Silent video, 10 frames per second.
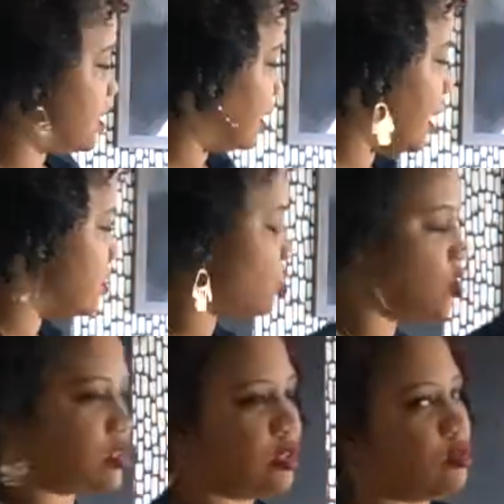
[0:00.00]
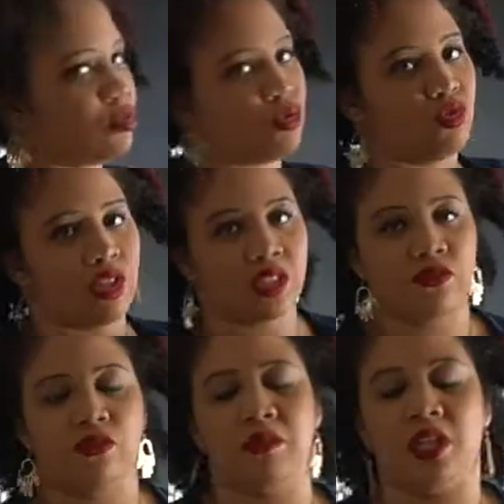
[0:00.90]
the lines are just a little too crazy
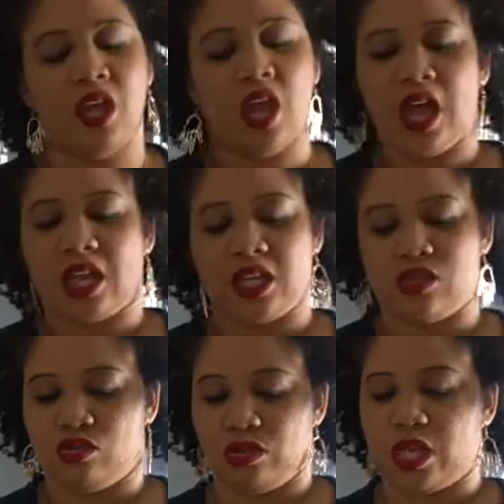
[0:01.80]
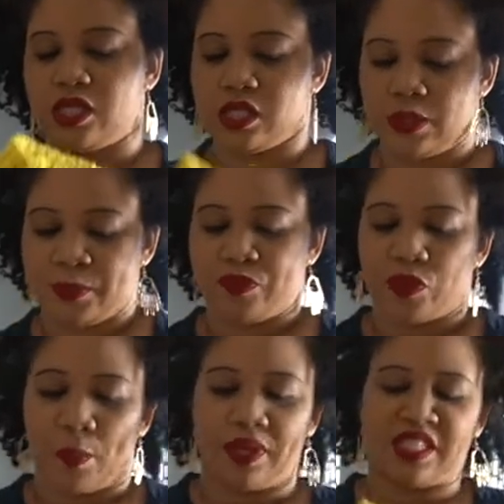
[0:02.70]
for me. I can't do lines,
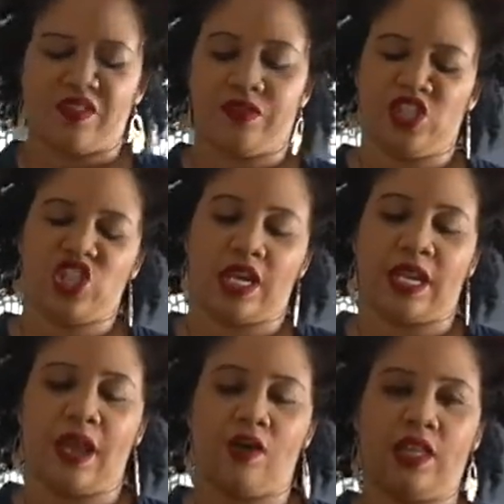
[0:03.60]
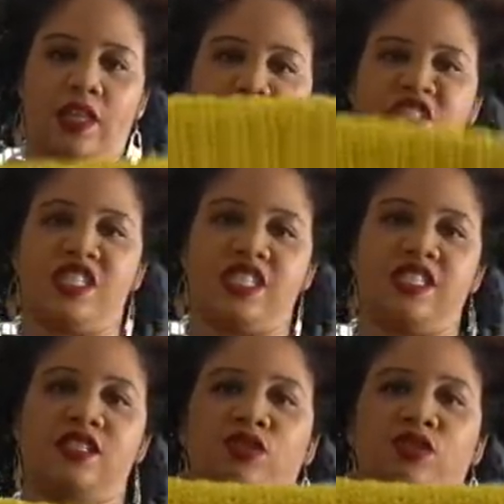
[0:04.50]
but definitely check it out. And then this is, you